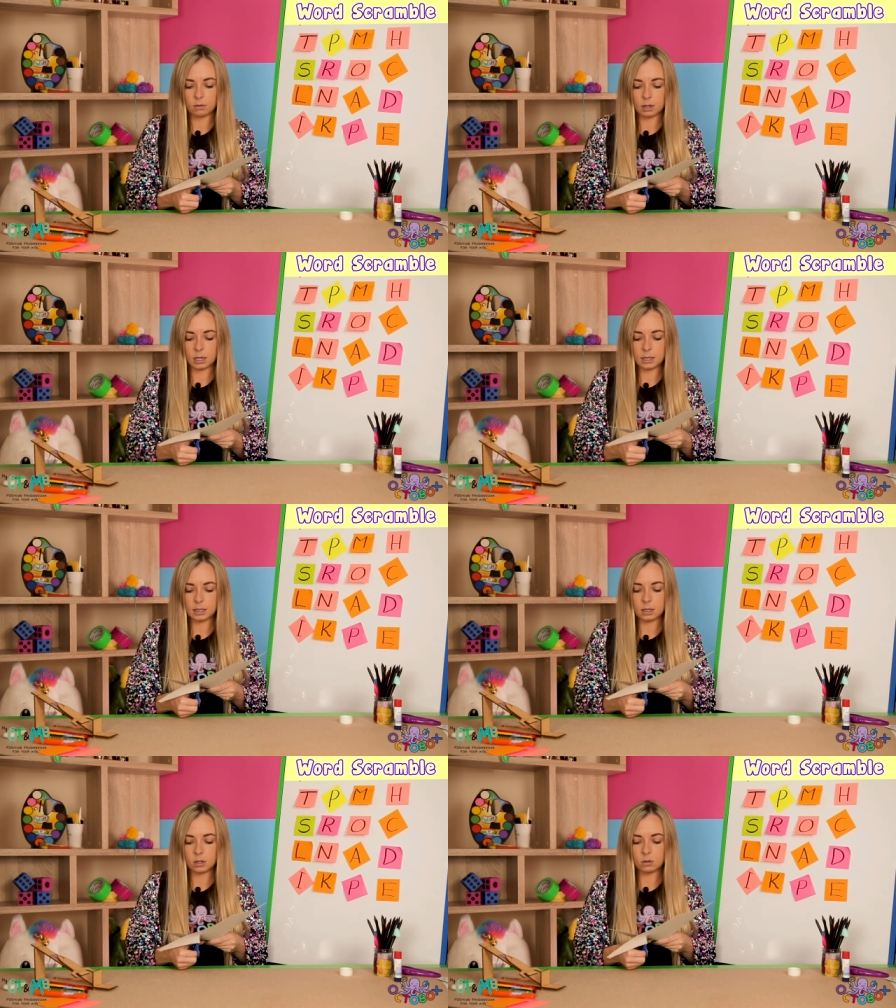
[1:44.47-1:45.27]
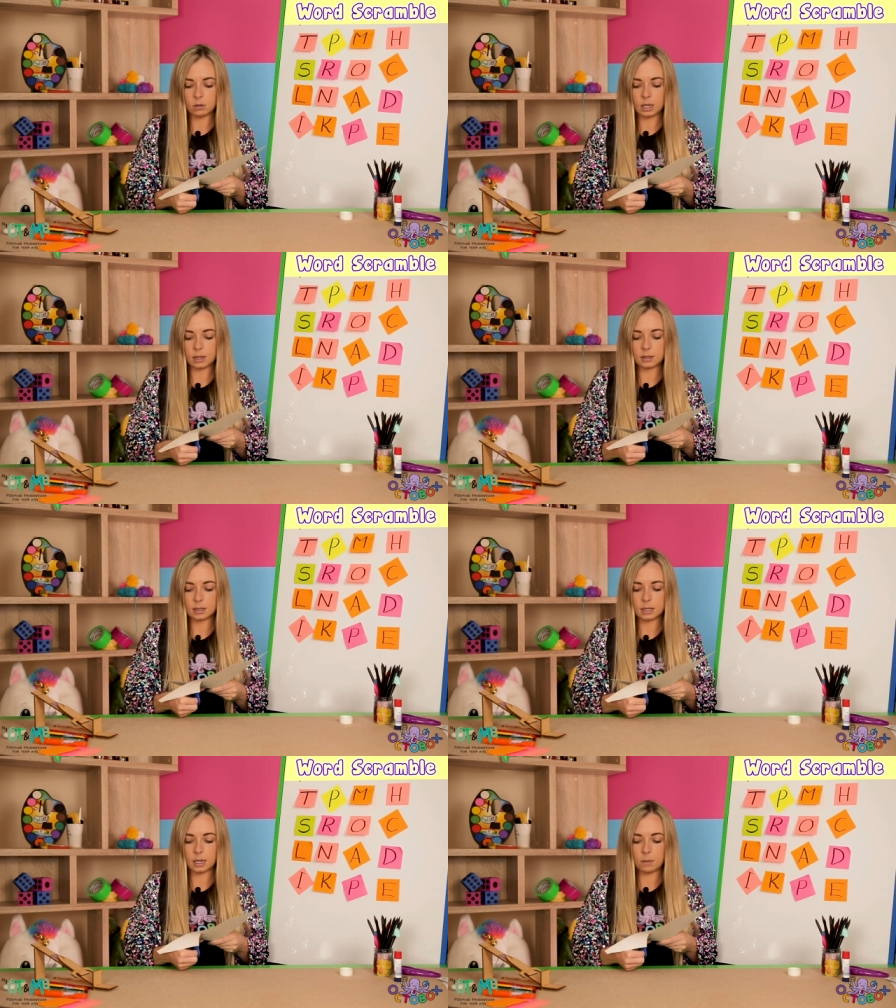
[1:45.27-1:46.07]
Really slow, little
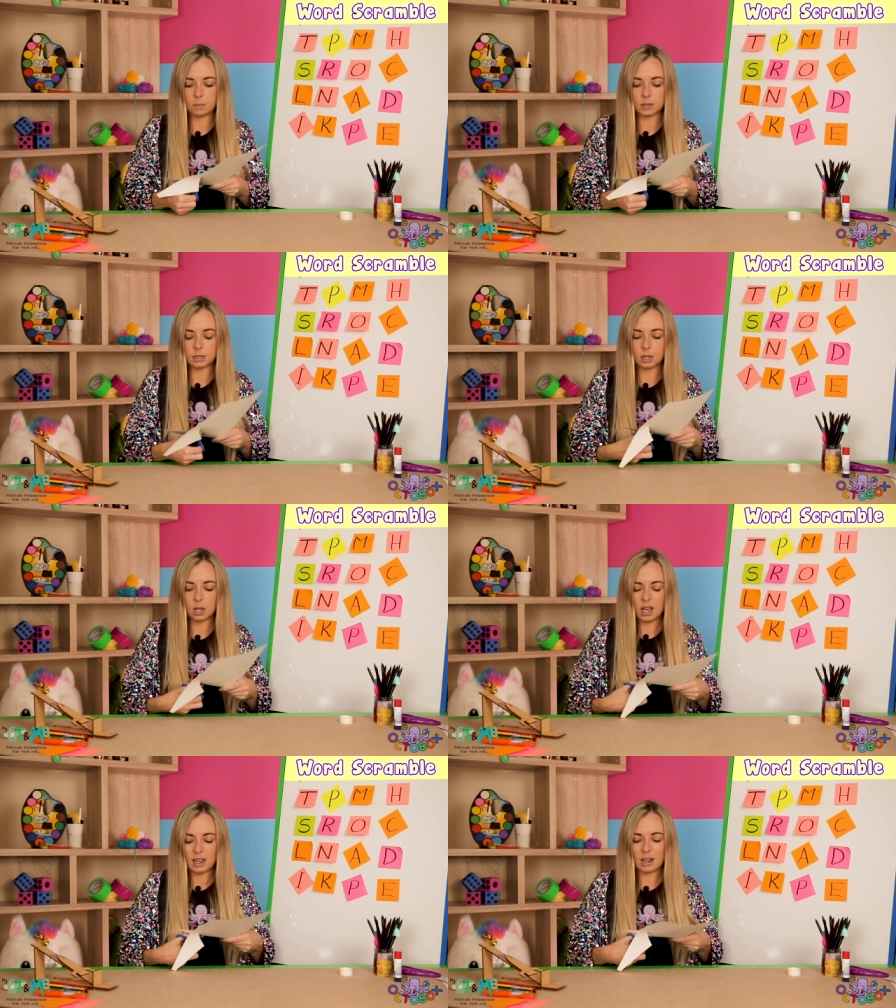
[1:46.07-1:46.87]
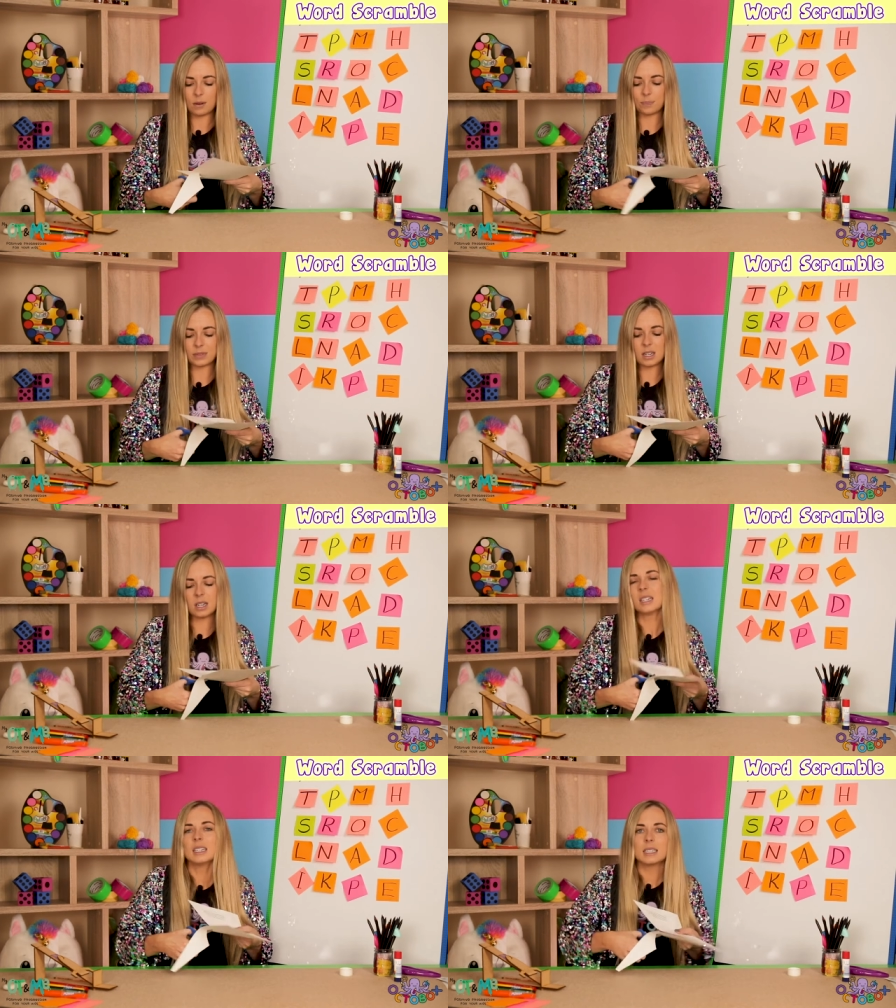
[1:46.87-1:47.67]
snips. Now,
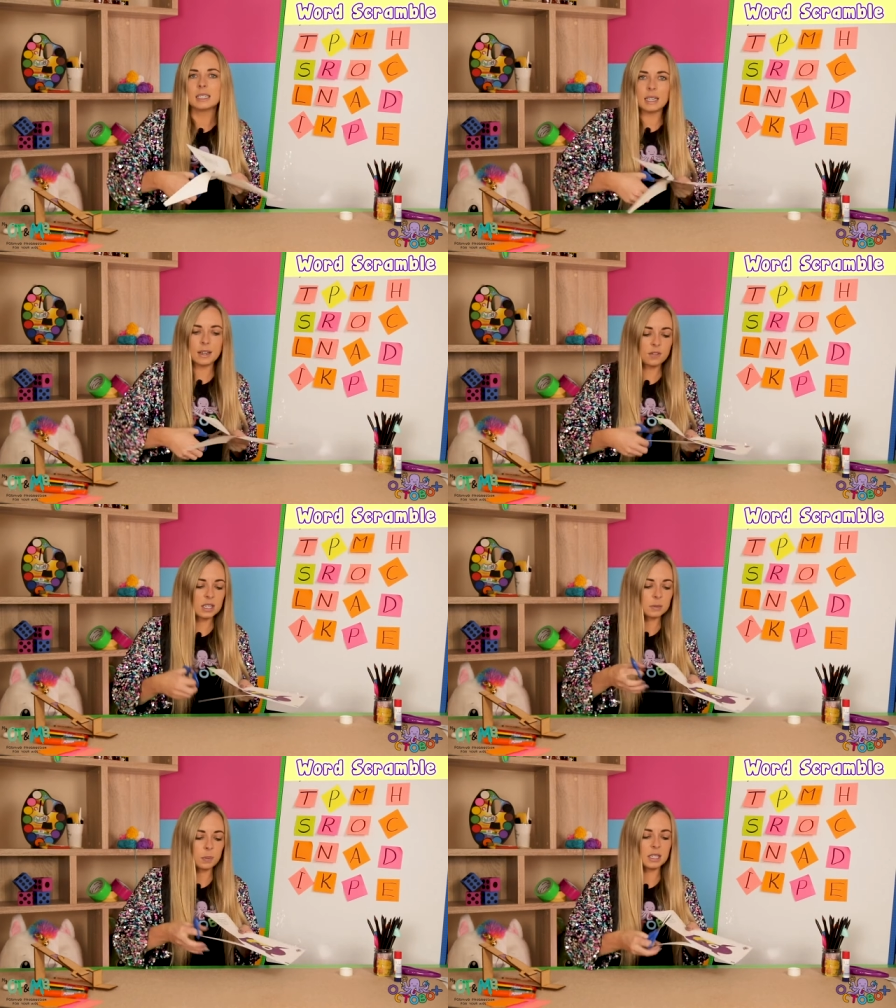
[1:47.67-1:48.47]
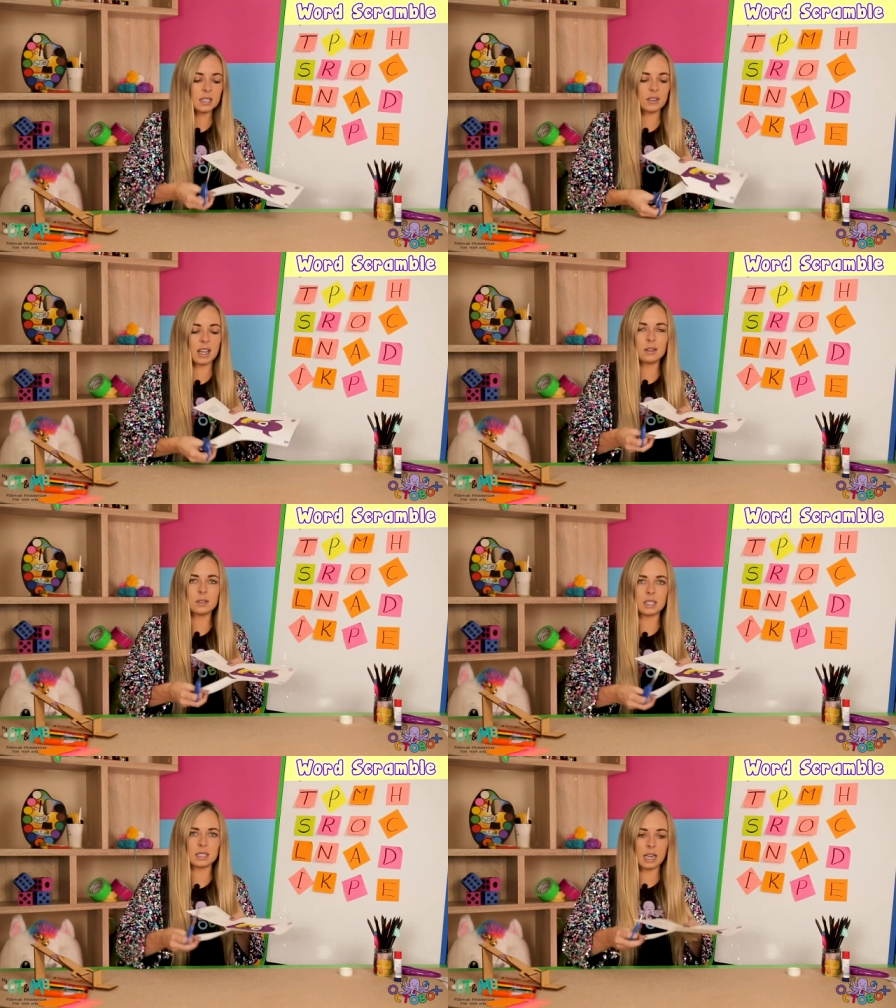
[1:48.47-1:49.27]
if this piece on the
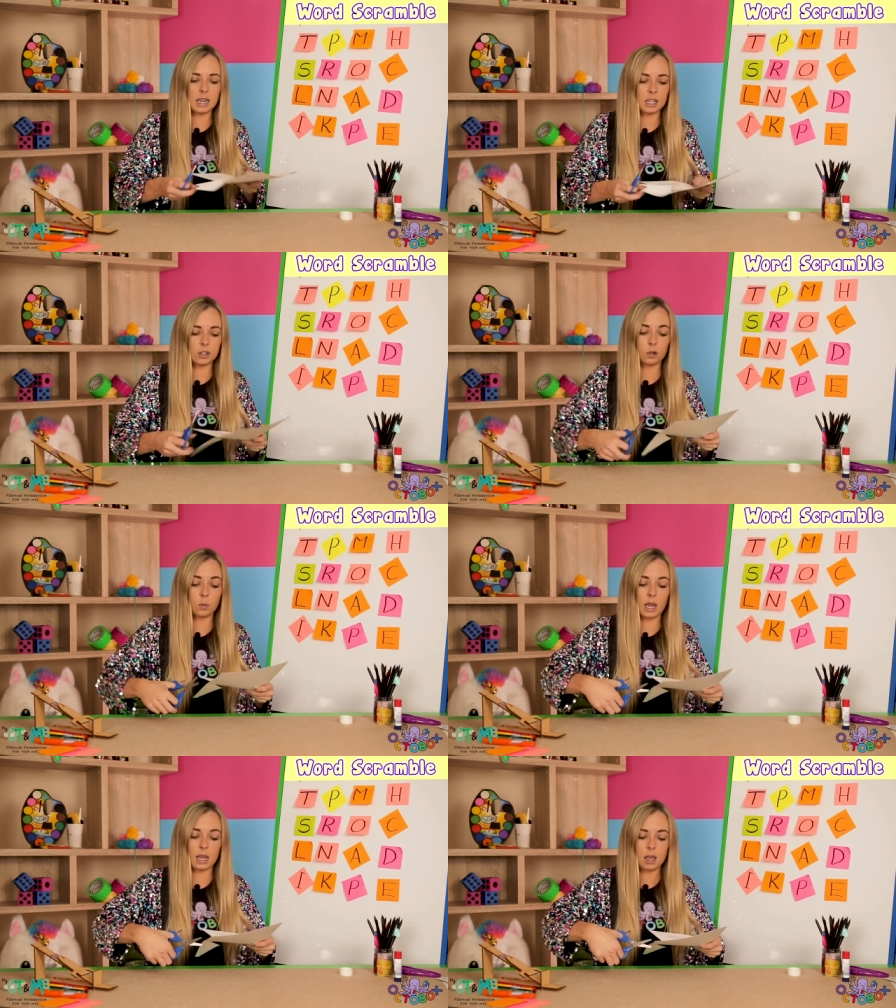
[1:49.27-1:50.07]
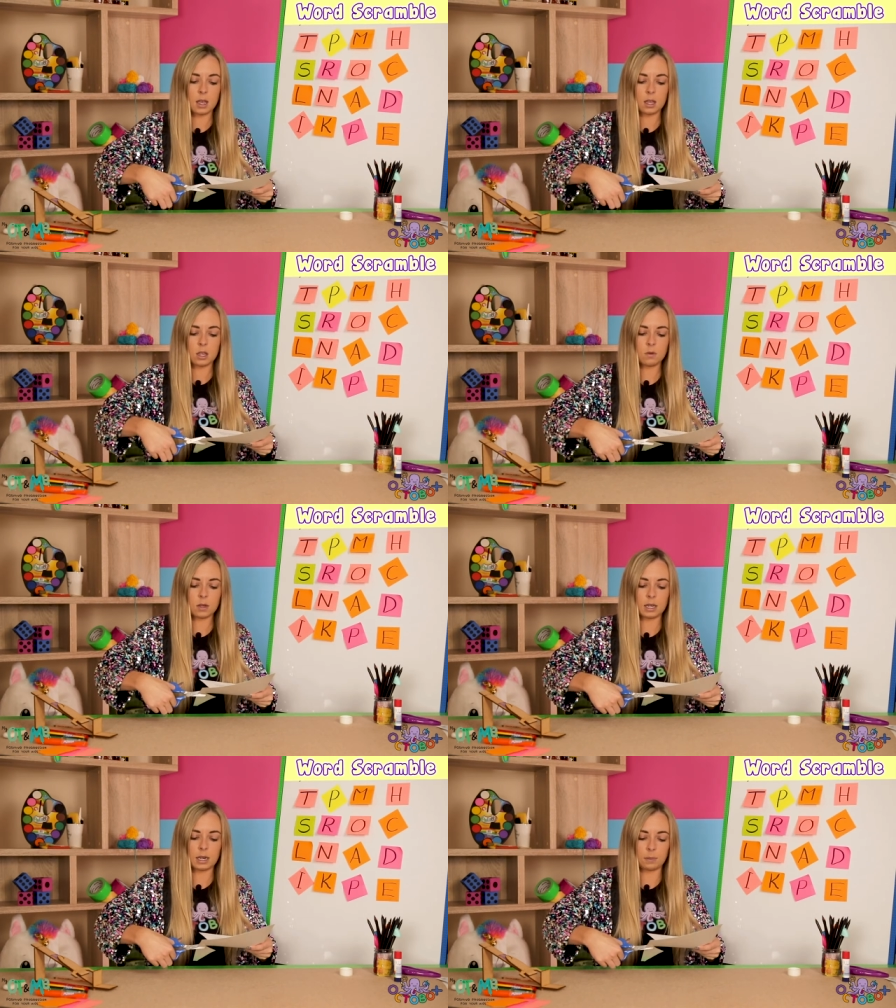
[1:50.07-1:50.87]
outside is getting in your way, you
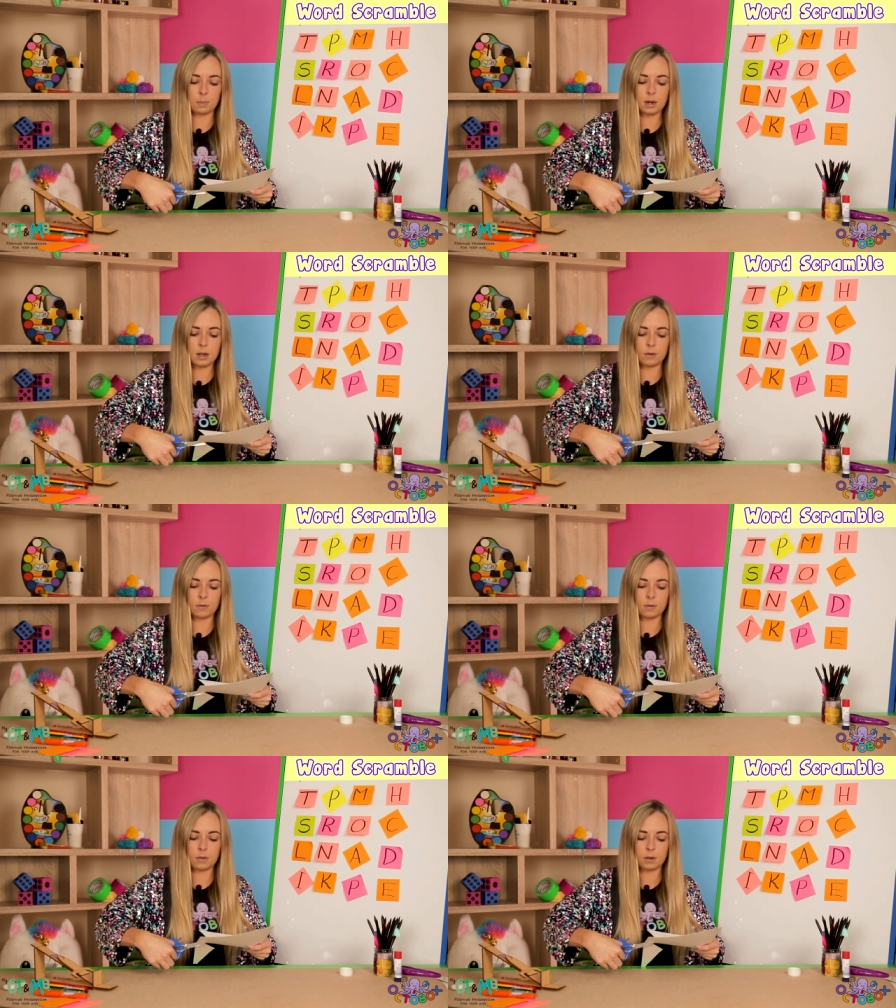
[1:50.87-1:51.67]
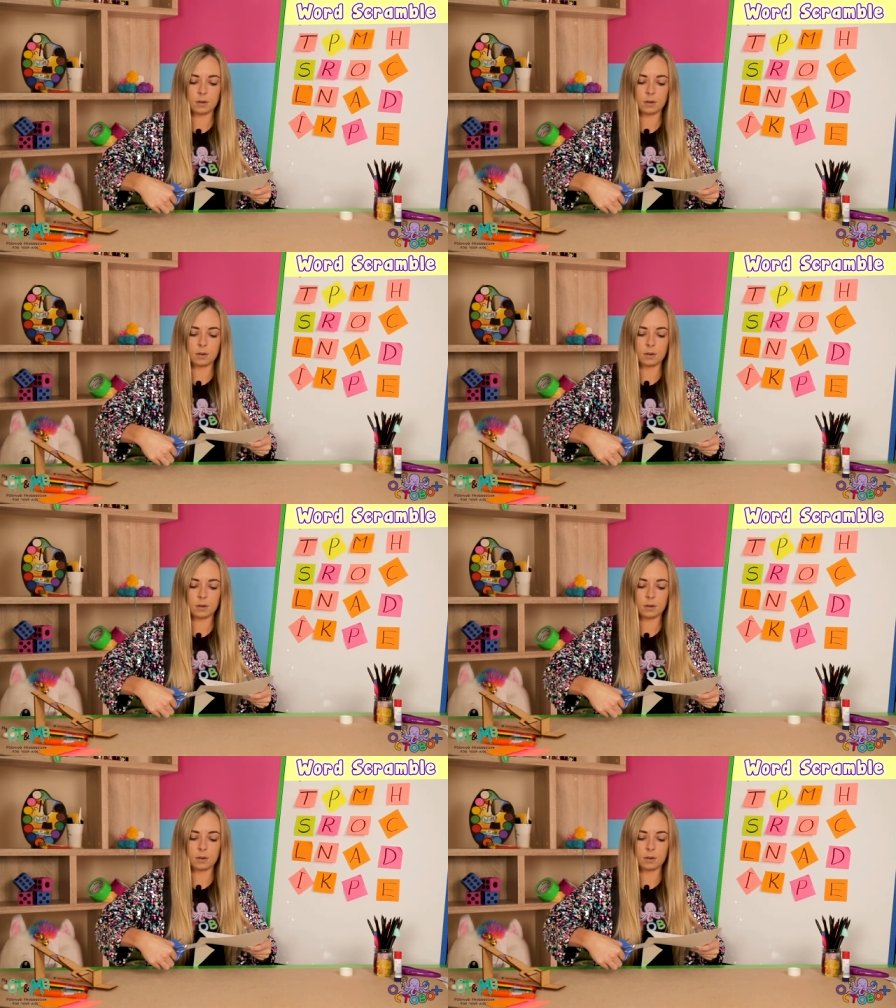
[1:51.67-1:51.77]
can clip it off.